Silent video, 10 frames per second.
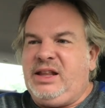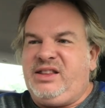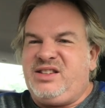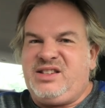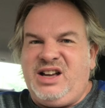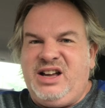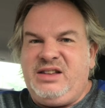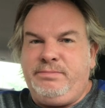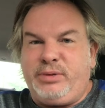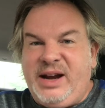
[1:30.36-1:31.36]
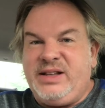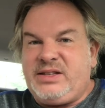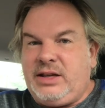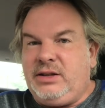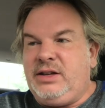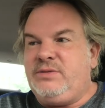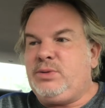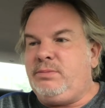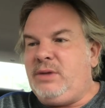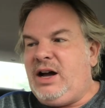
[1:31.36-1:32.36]
son, Branson, lives
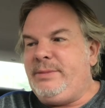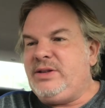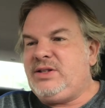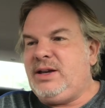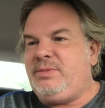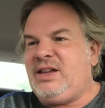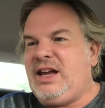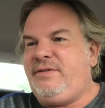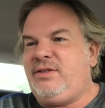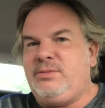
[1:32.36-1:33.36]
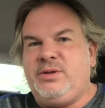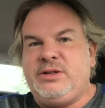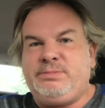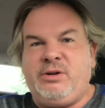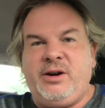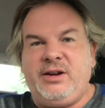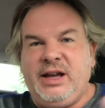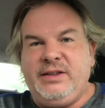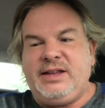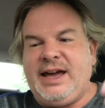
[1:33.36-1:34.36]
with mom and stepdad for the most part,
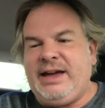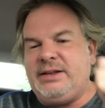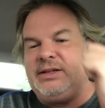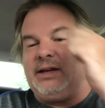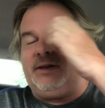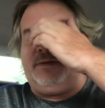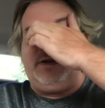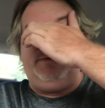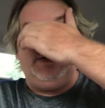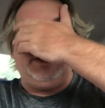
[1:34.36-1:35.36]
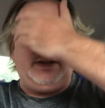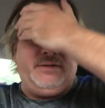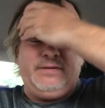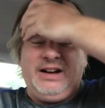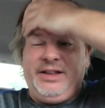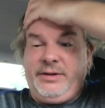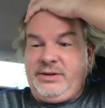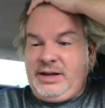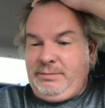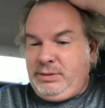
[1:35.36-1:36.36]
and dad is like a visiting father
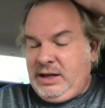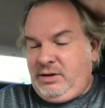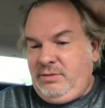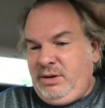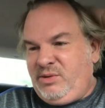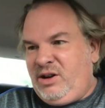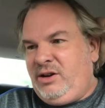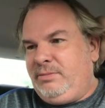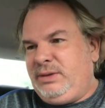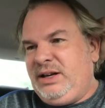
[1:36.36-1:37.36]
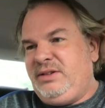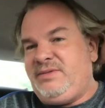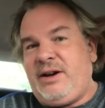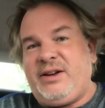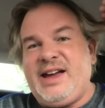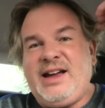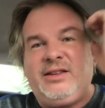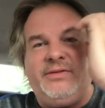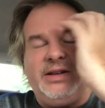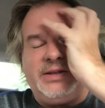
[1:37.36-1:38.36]
type, but I could be wrong. But he's very
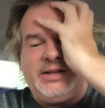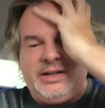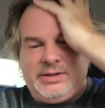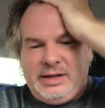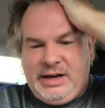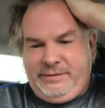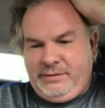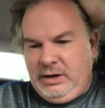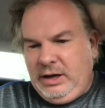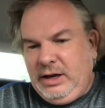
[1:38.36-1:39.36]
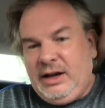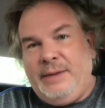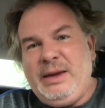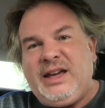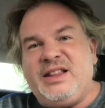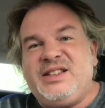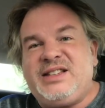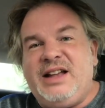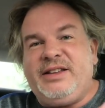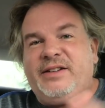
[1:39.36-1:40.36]
active in his son's life. I'm making this
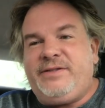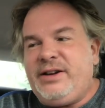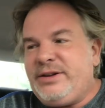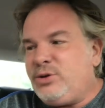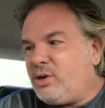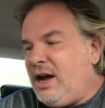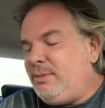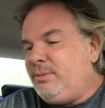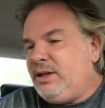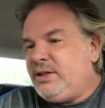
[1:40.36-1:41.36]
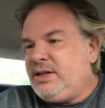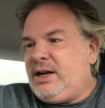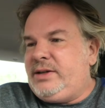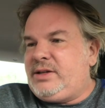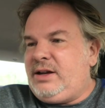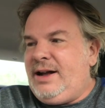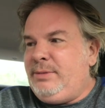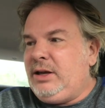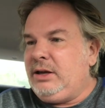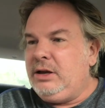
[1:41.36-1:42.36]
sound like a fucking drama, but it's not. It's a
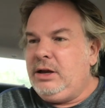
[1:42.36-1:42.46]
comedy.